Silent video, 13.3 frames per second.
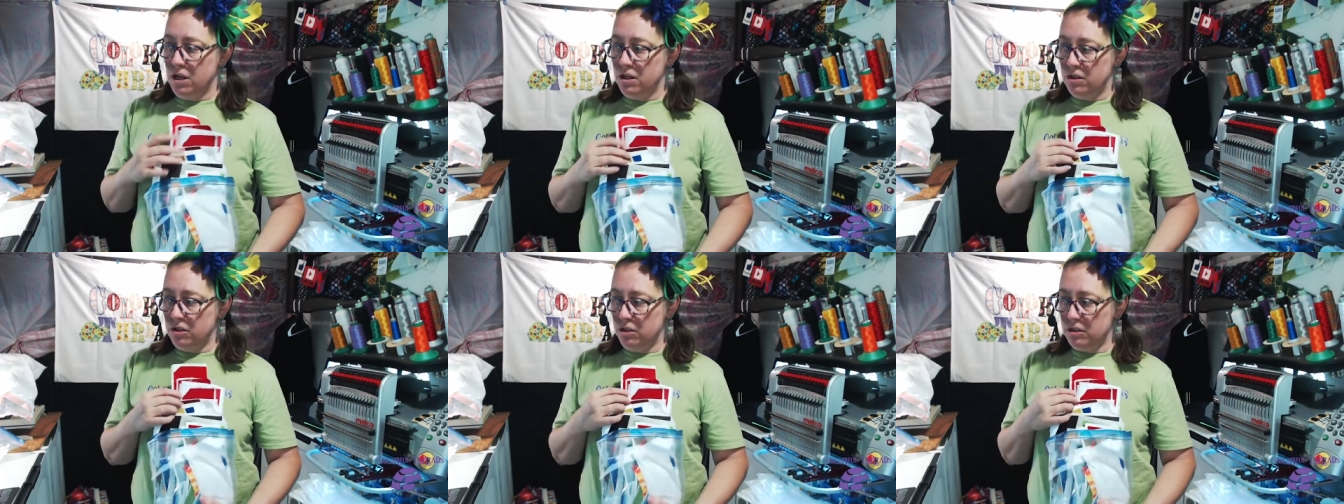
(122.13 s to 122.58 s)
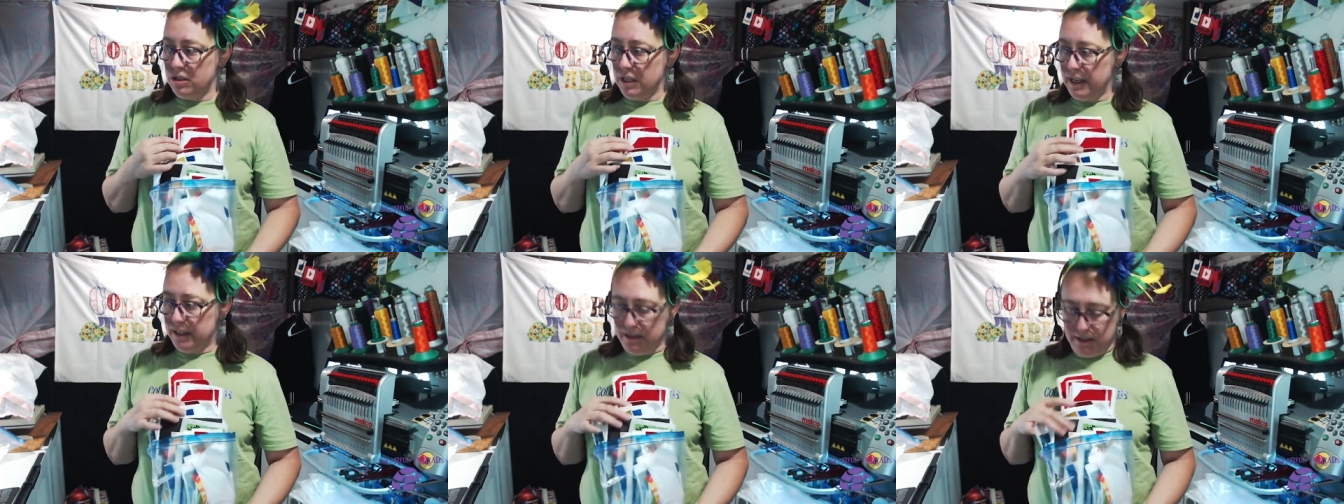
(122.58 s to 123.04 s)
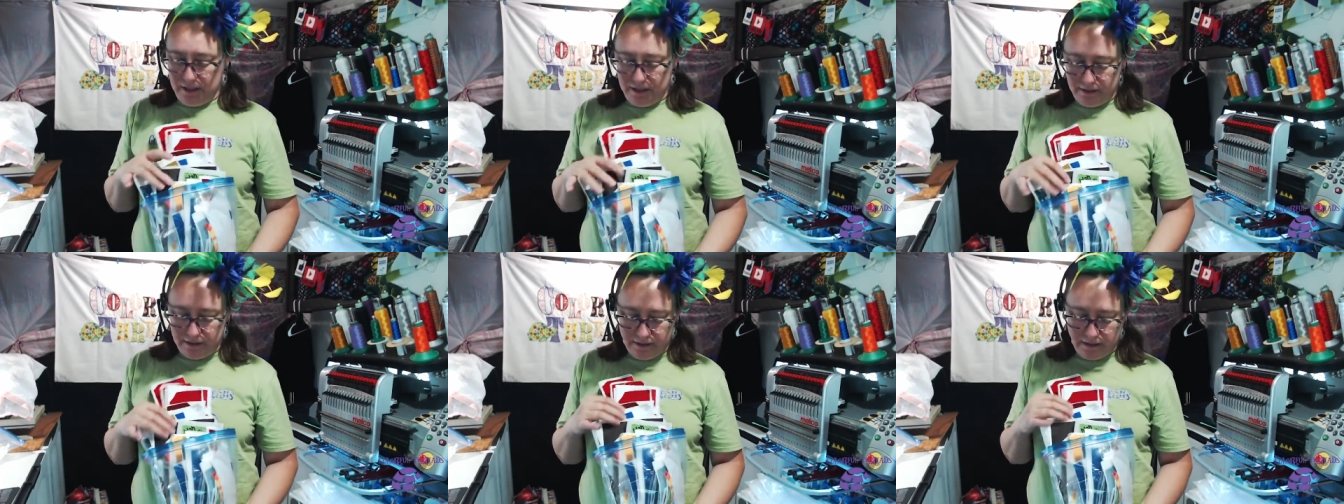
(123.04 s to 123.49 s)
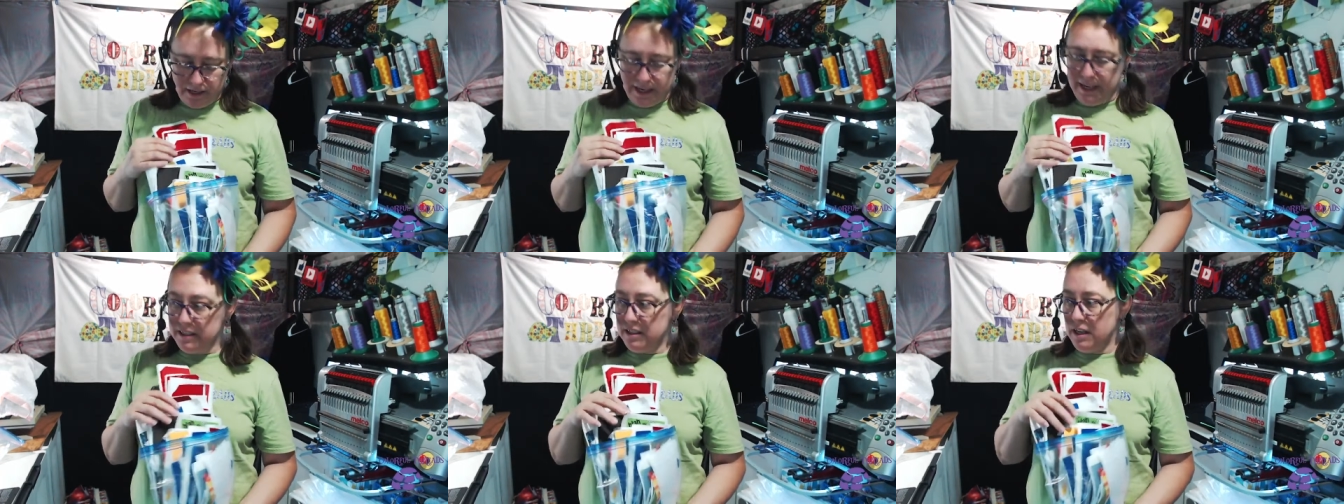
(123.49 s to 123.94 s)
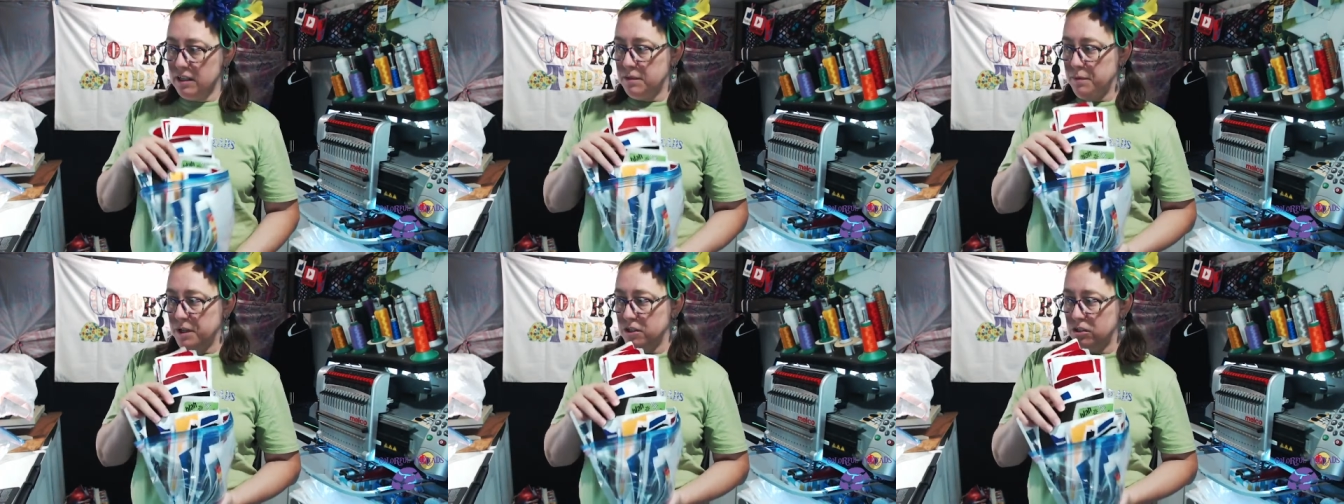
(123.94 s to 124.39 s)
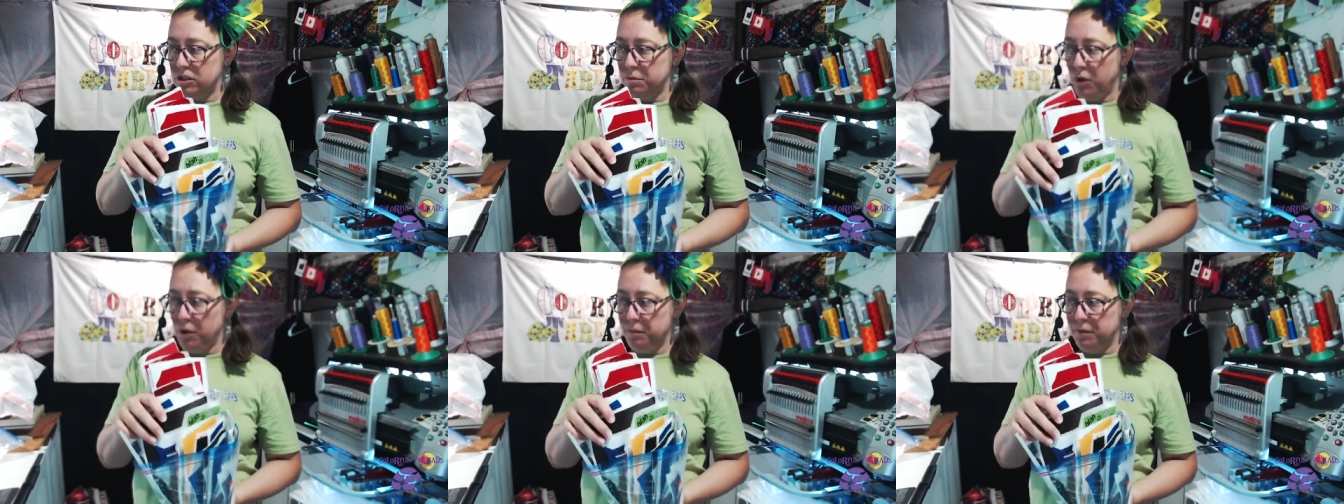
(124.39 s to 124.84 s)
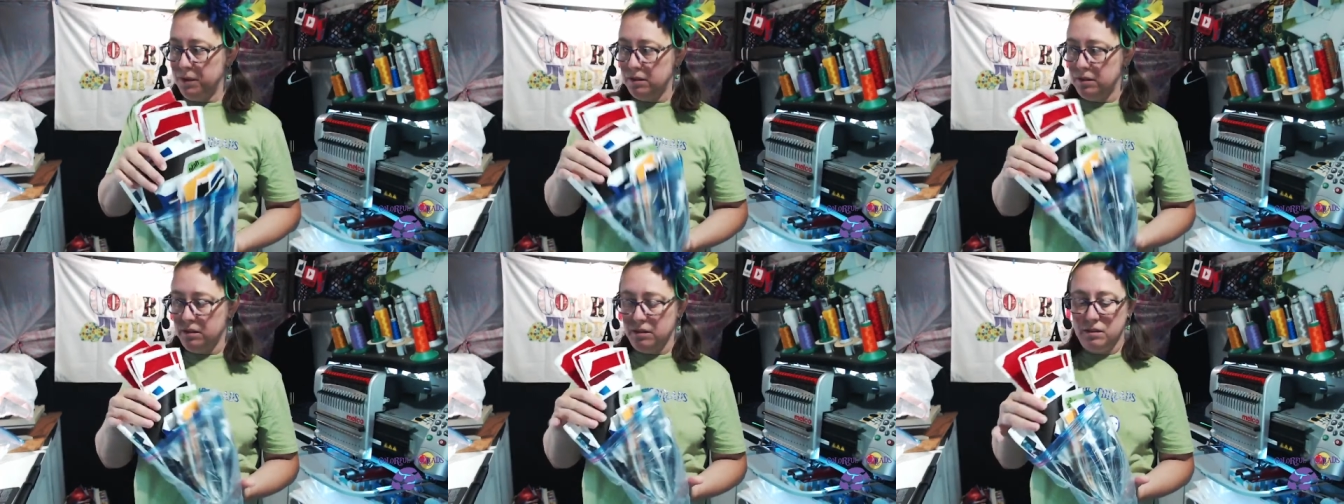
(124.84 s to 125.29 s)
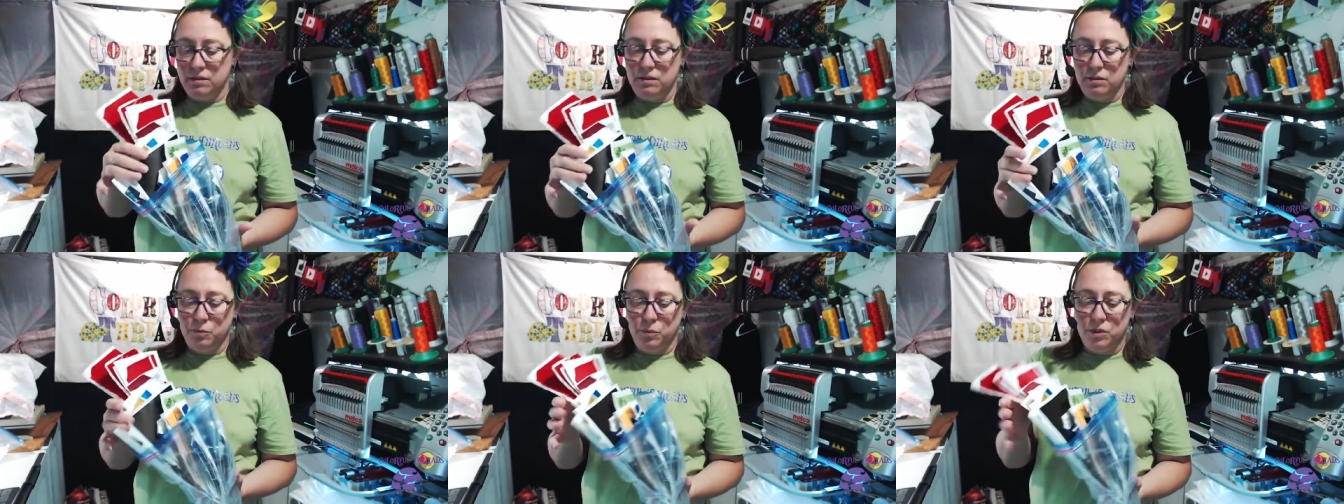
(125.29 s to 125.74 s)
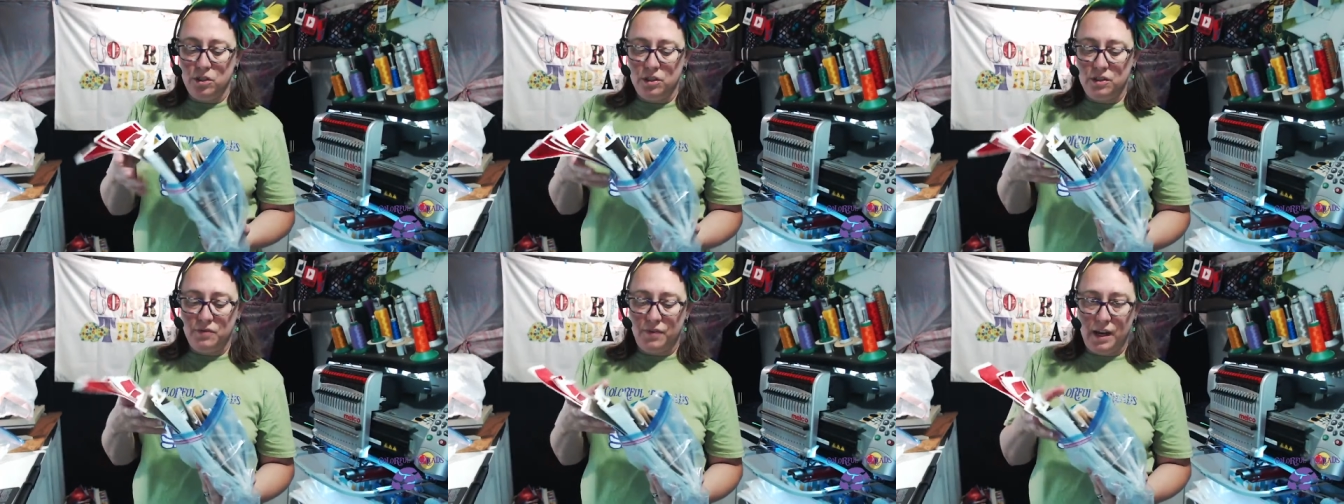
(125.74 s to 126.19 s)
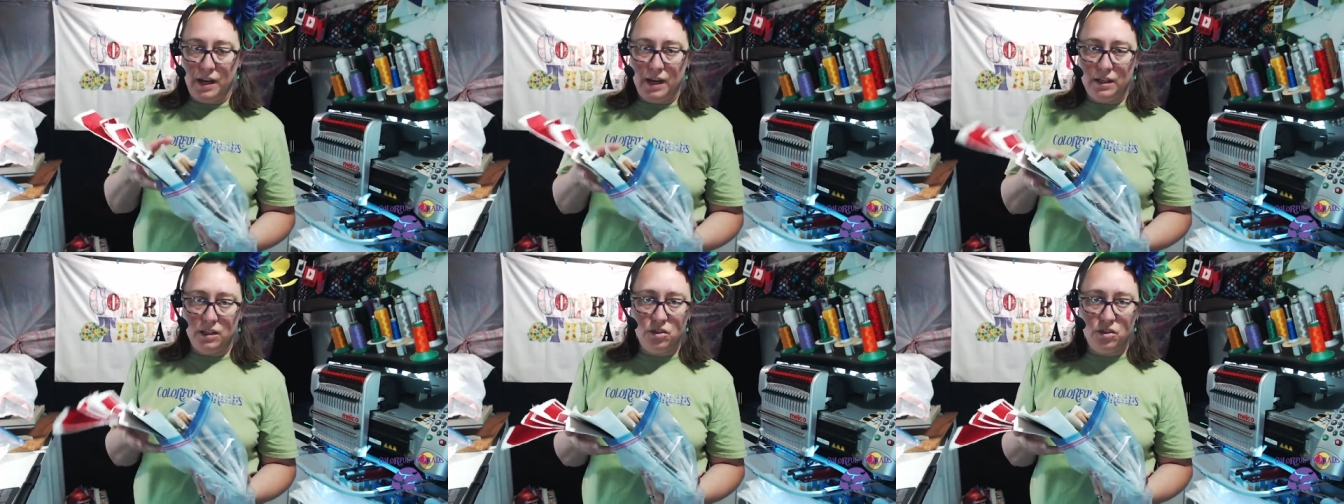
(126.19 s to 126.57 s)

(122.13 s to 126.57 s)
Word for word: So it's like this, it's, it's a bunch of small pieces, which is fine.